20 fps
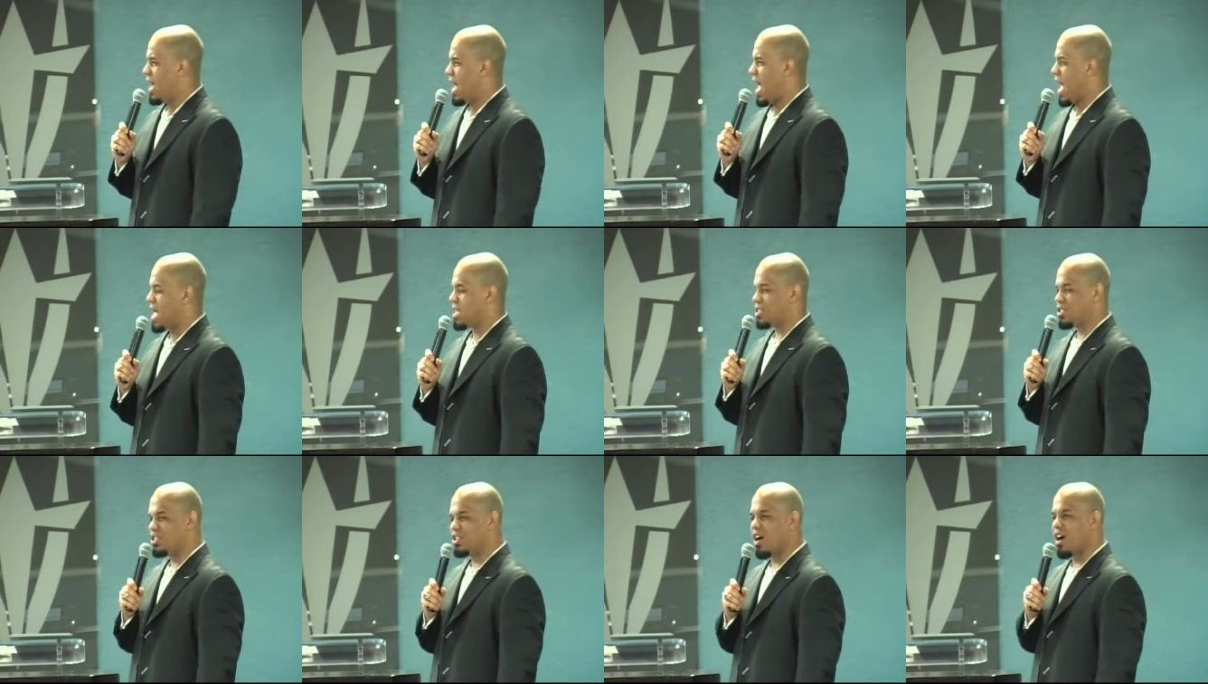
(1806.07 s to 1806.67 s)

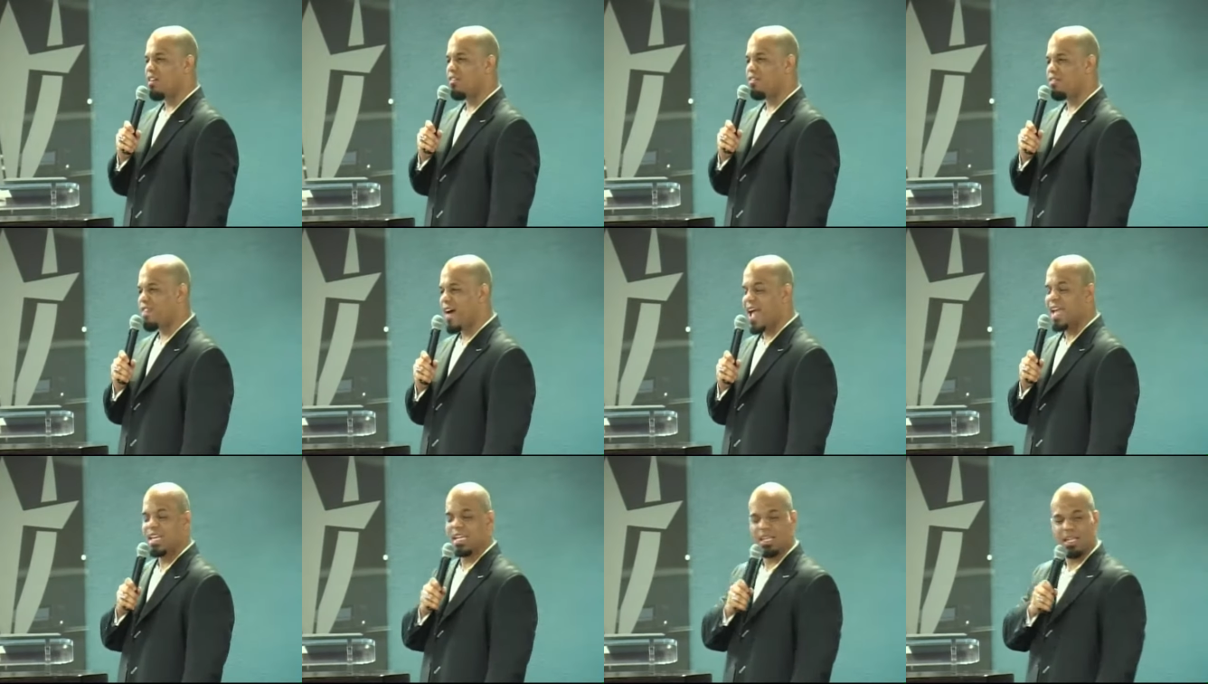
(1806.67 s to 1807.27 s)
and start
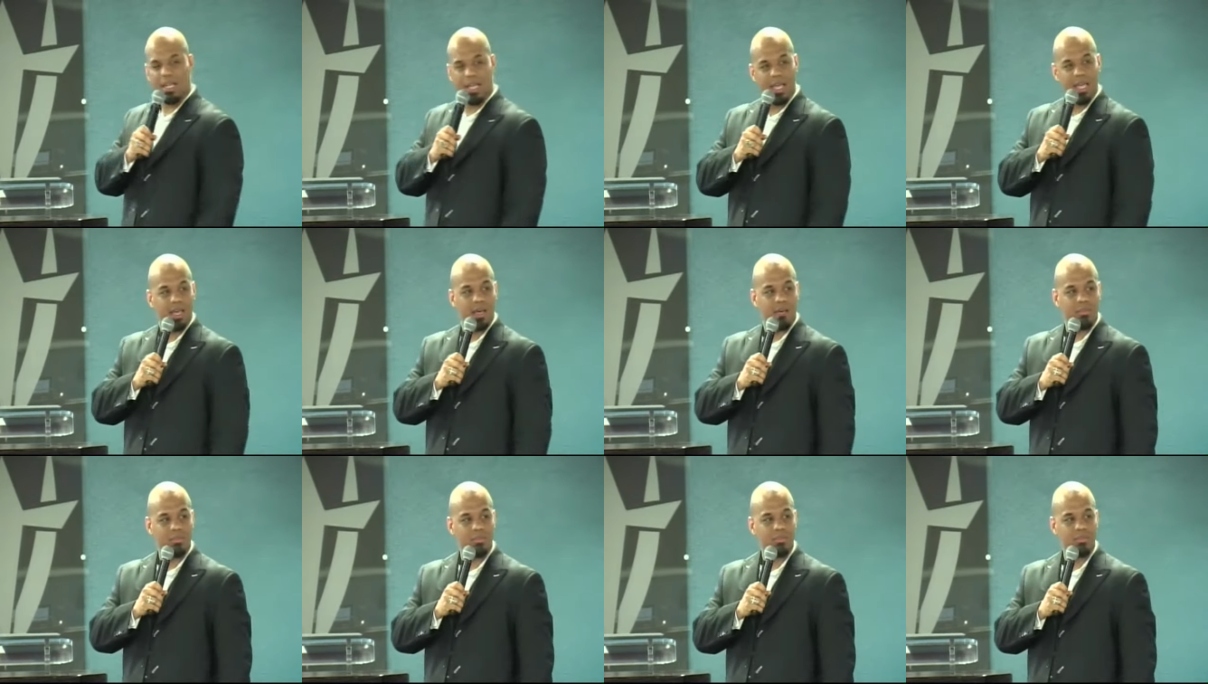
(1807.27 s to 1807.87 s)
fighting
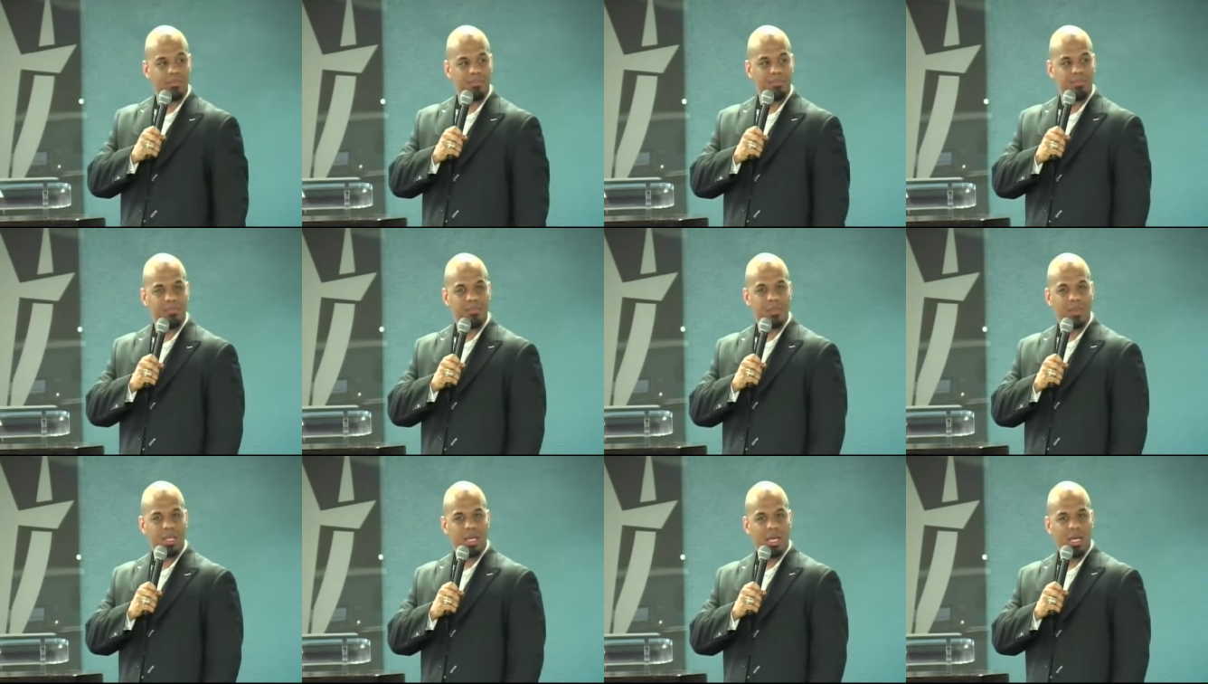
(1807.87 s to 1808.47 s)
him
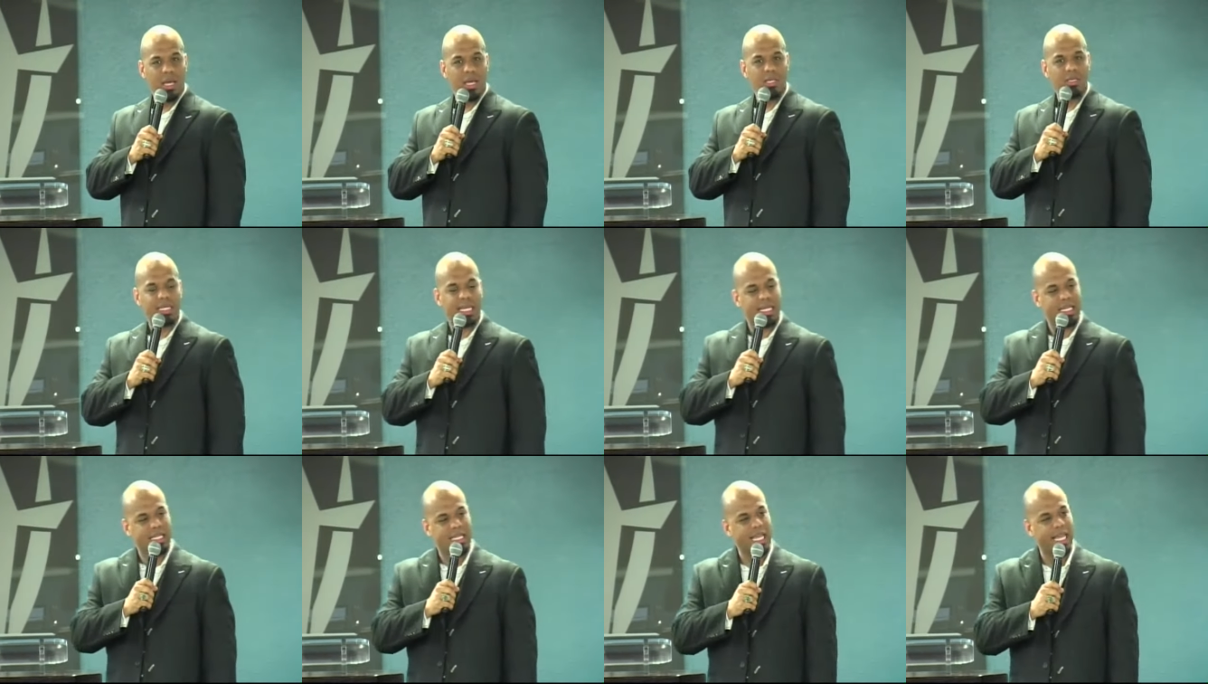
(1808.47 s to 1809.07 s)

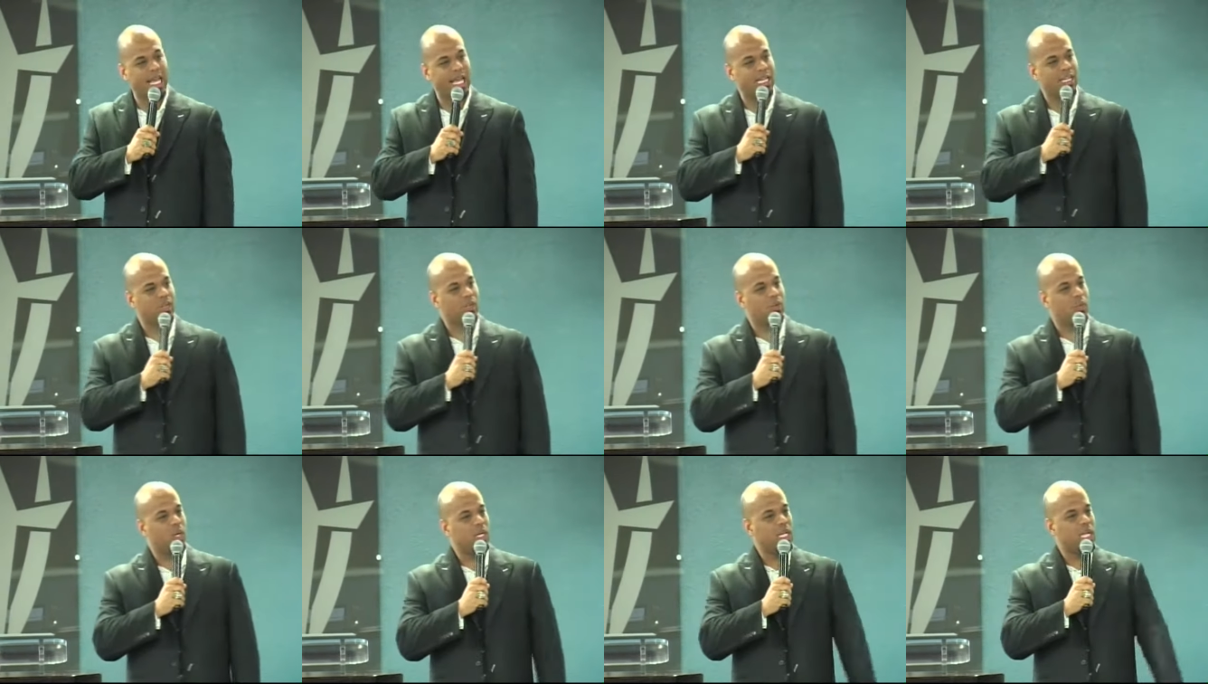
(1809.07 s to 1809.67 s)
to get
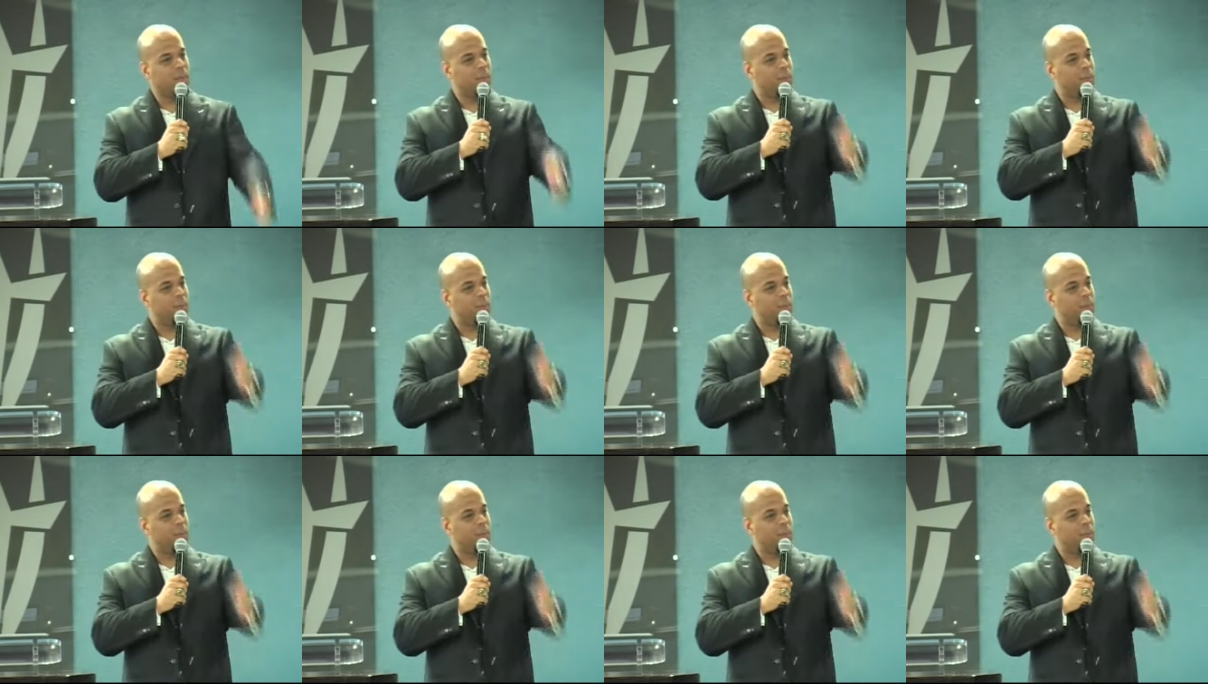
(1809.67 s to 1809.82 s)
what he